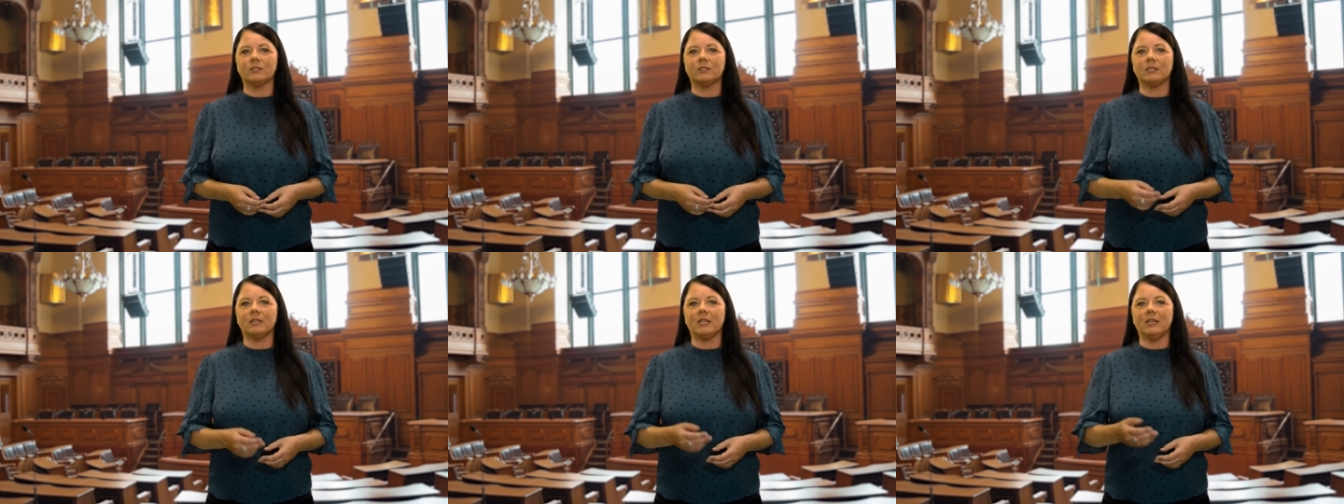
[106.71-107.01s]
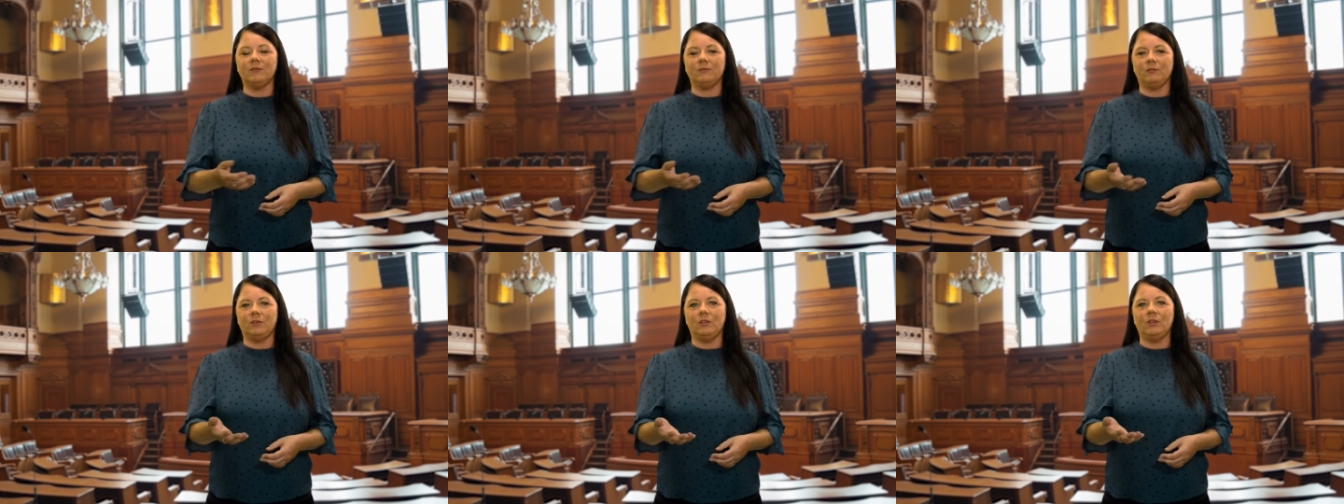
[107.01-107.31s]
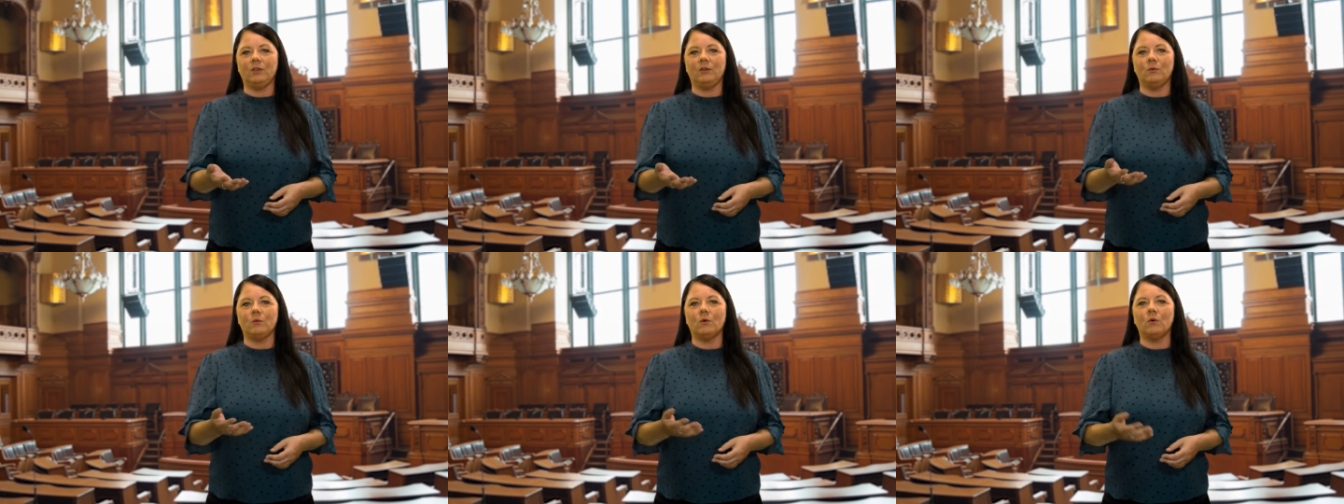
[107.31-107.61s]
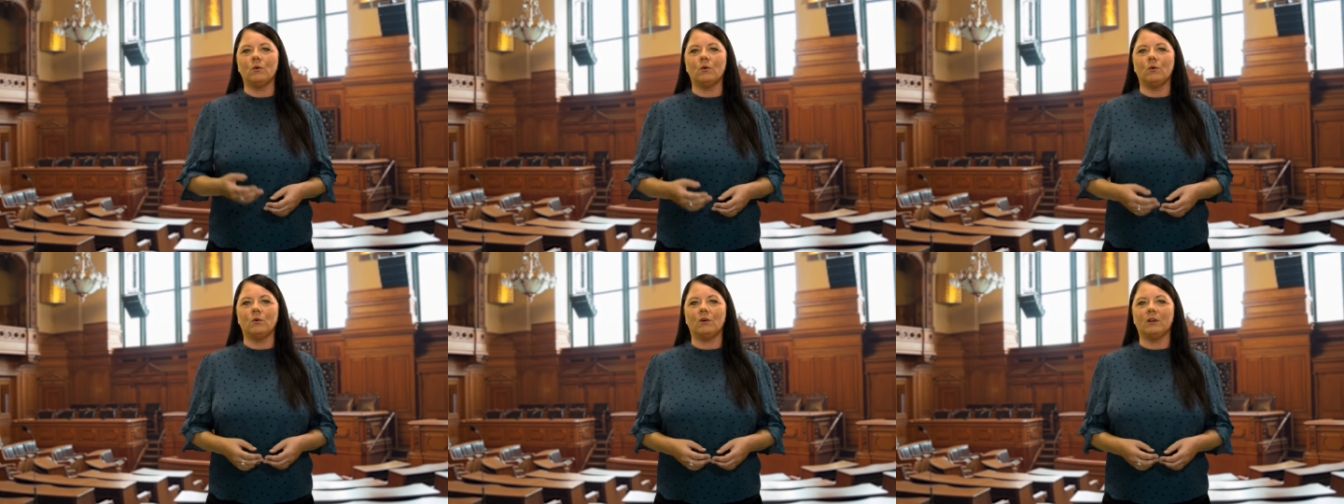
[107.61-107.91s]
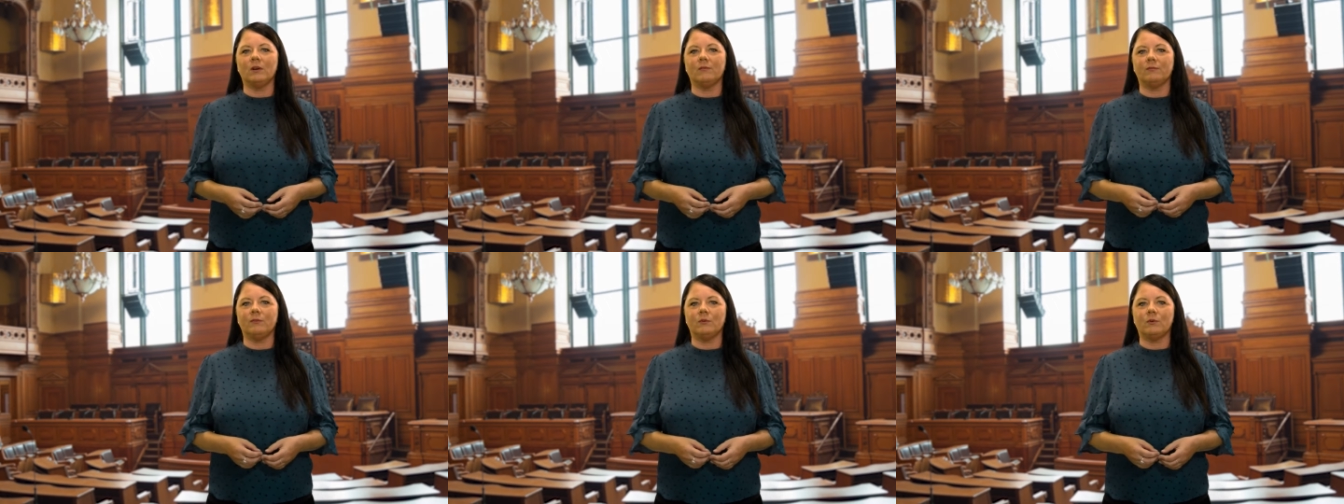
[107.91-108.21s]
to give you all
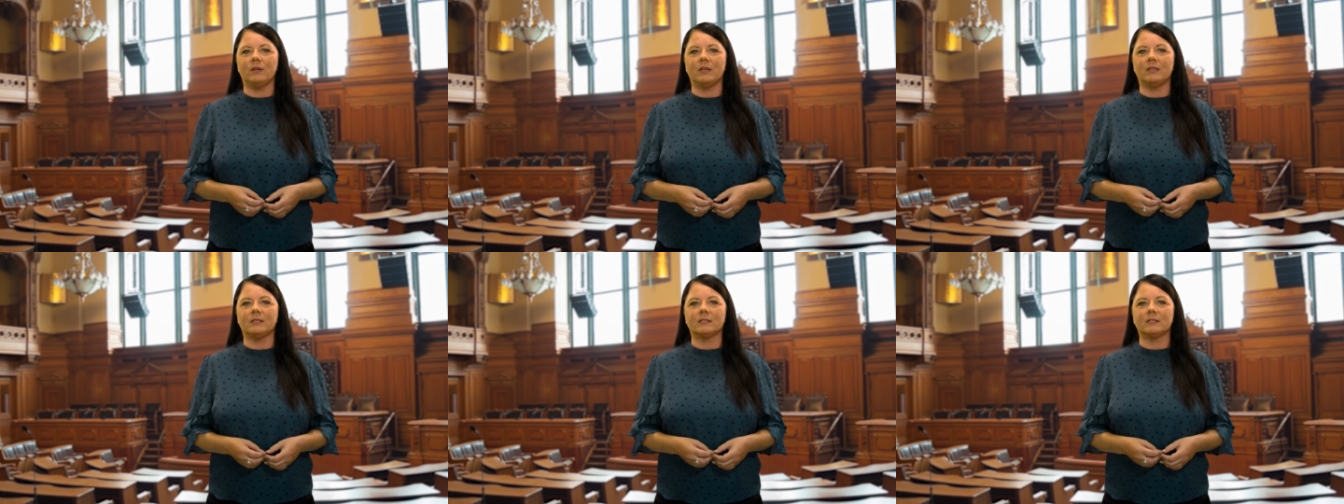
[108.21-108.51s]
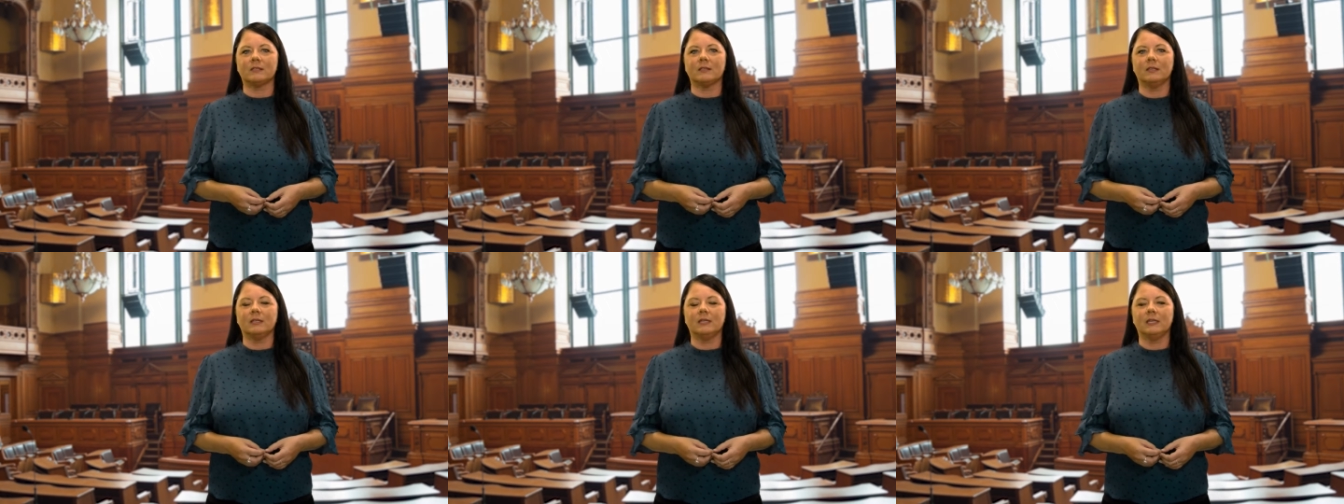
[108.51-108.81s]
a voice.